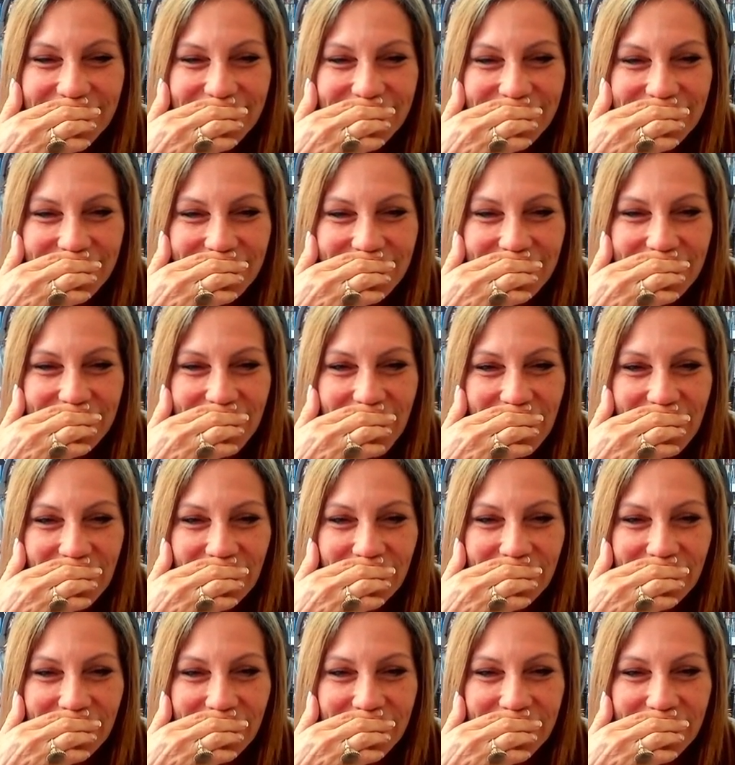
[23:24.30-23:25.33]
The
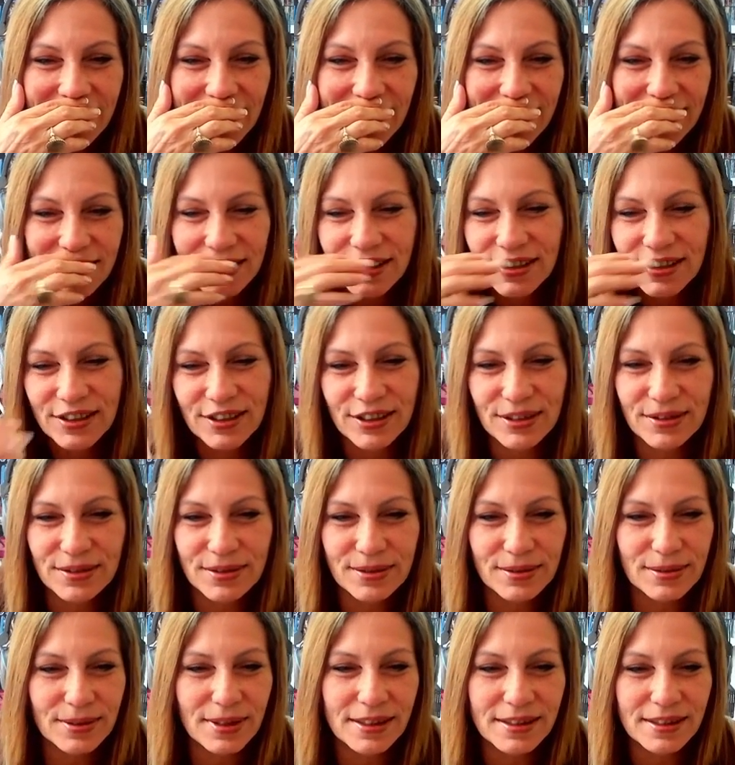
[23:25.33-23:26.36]
talent it takes to
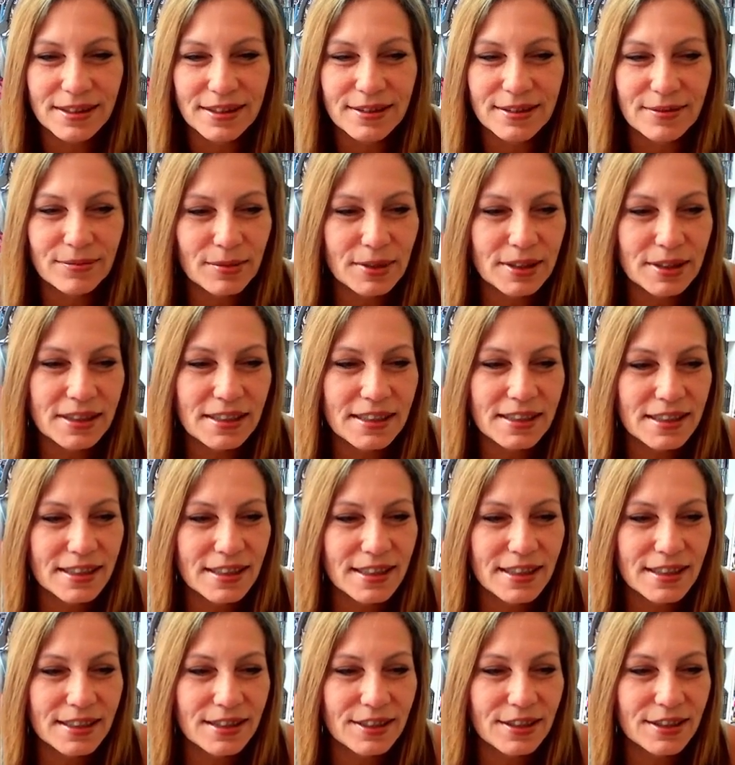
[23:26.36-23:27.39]
do what these
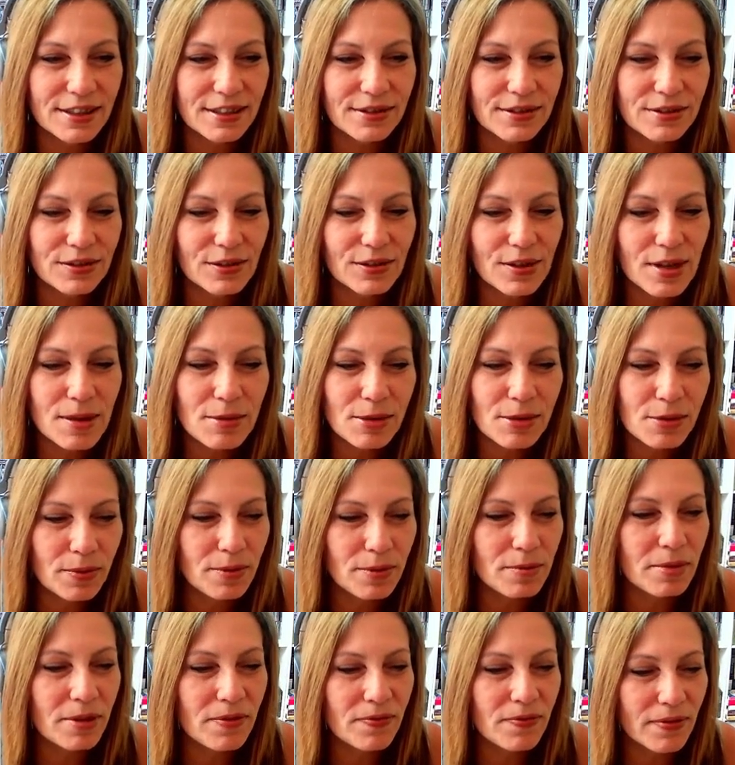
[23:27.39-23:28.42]
guys do. Drums
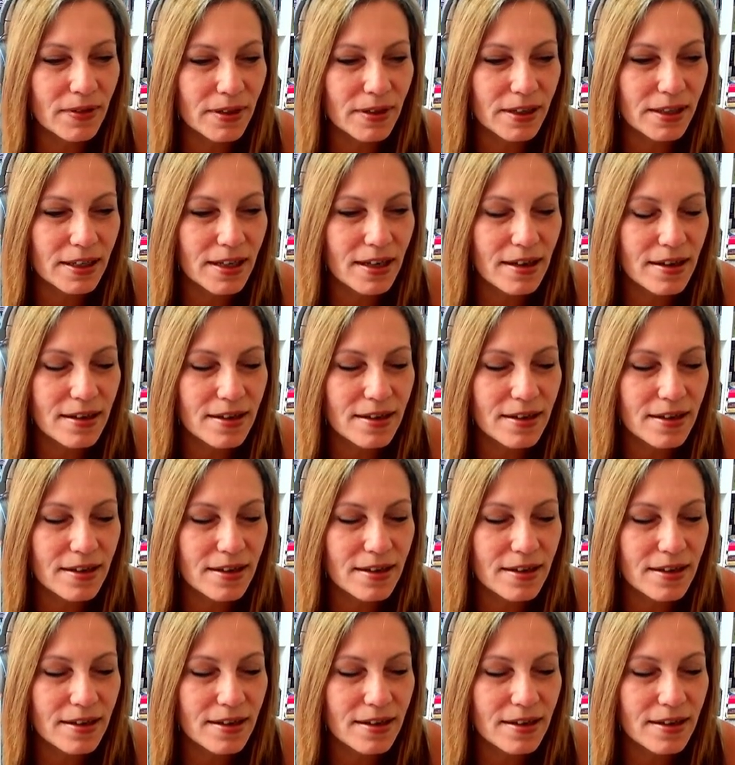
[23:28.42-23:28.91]
would be fun.